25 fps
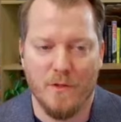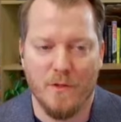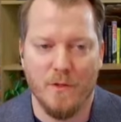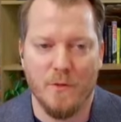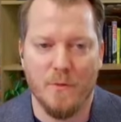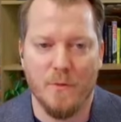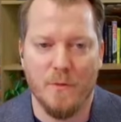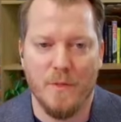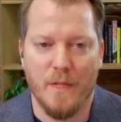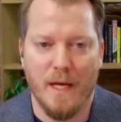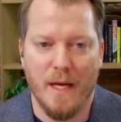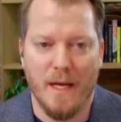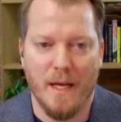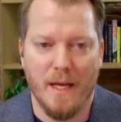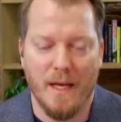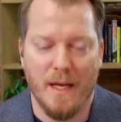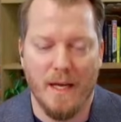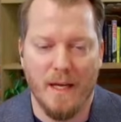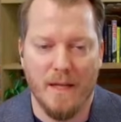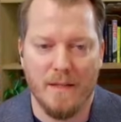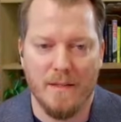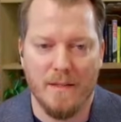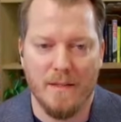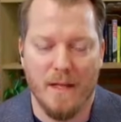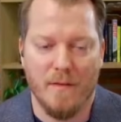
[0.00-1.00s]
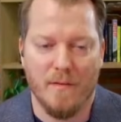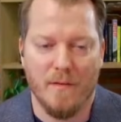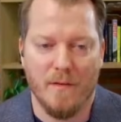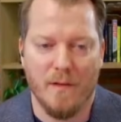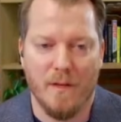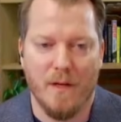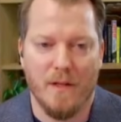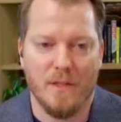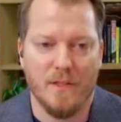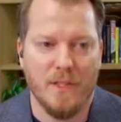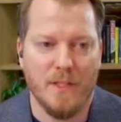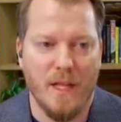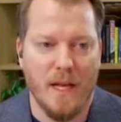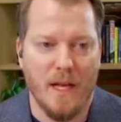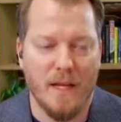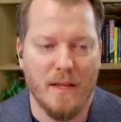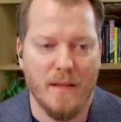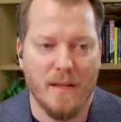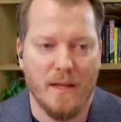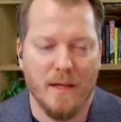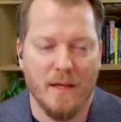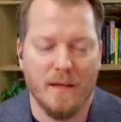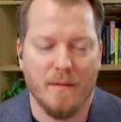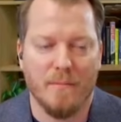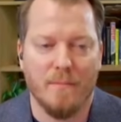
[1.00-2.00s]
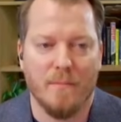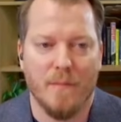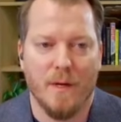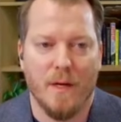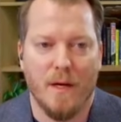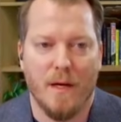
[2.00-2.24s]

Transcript: two decades and never launched anything.